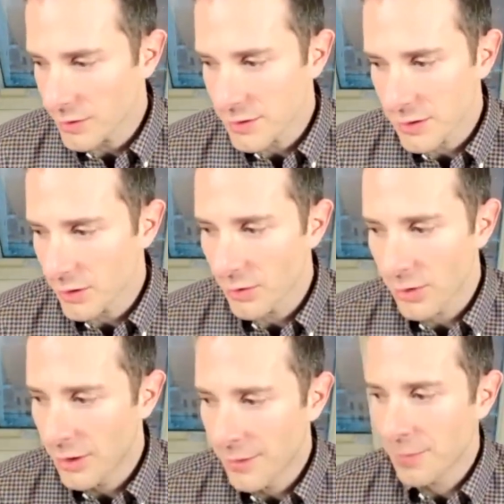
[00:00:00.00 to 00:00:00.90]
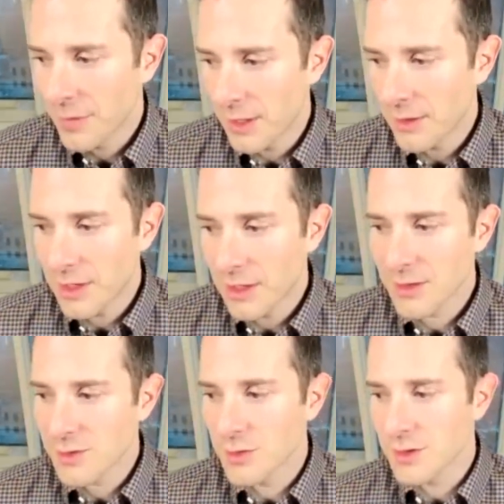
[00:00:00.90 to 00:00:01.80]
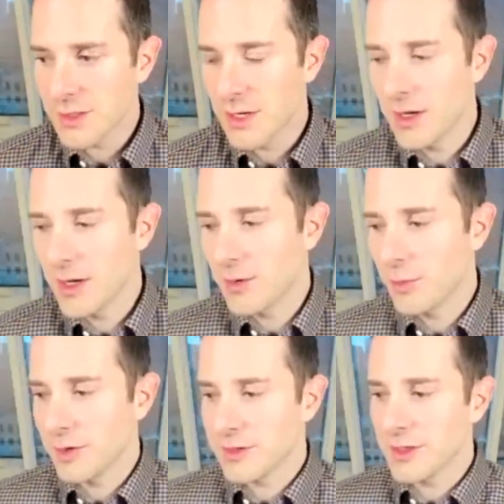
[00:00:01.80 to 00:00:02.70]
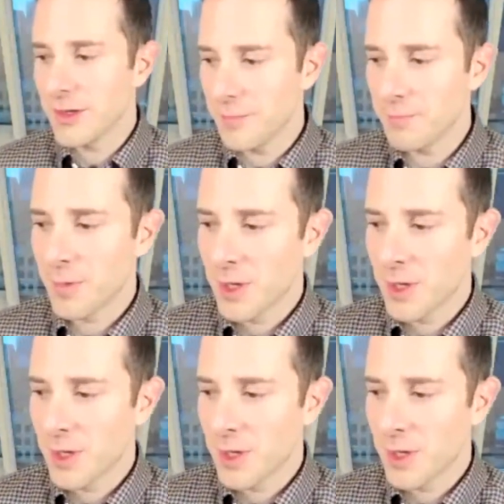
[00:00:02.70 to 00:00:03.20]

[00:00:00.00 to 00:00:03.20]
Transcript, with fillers: So that, that concern is gone, but, um,